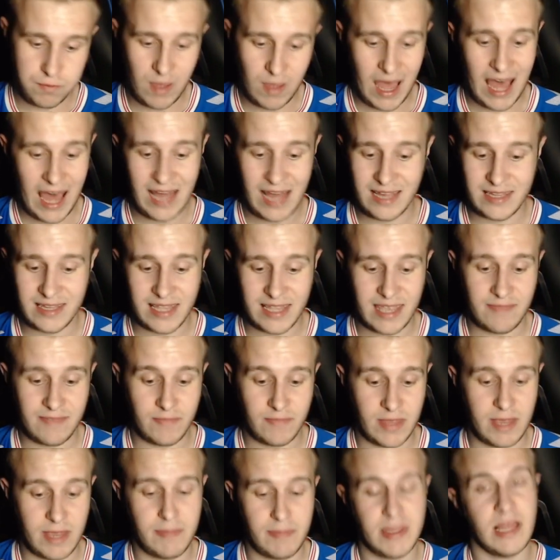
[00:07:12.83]

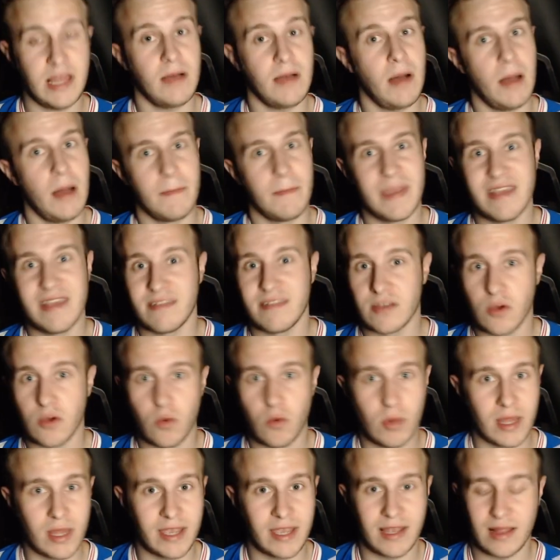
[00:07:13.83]
Halley, he made an amazing
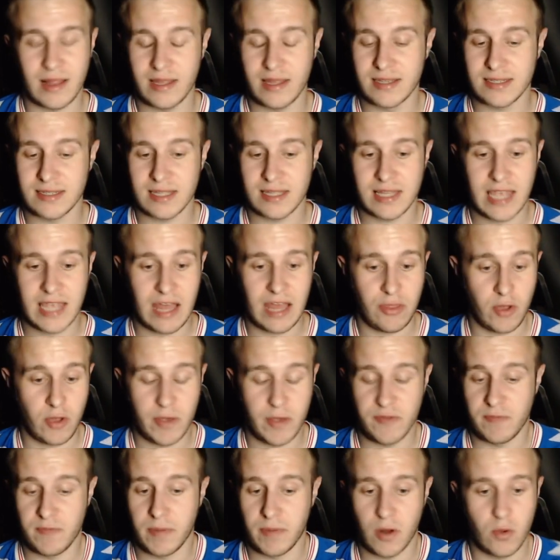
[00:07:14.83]
goal line clearance today. I thought
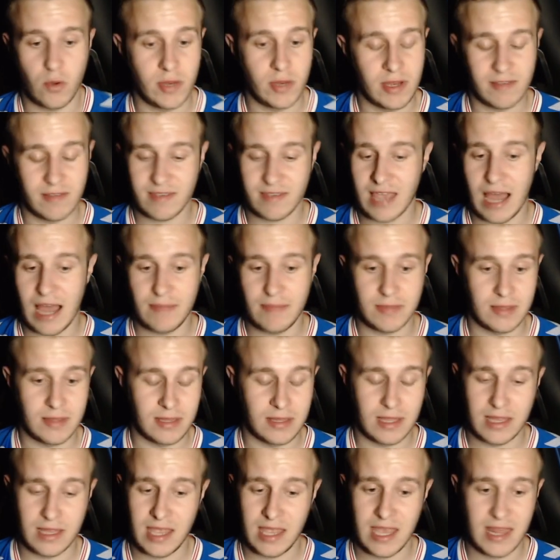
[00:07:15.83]
he was brilliant as
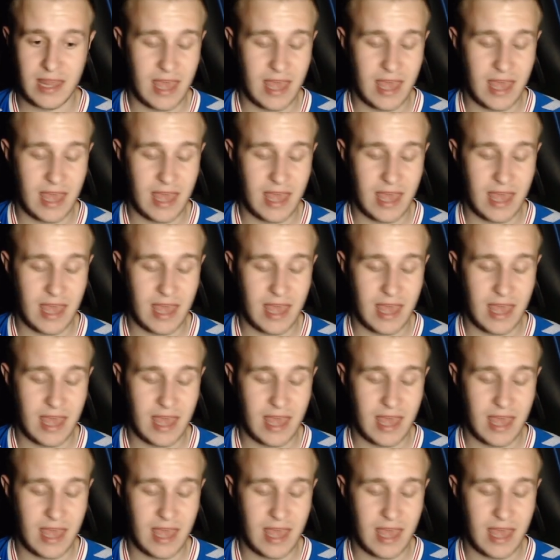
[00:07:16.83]
captain today.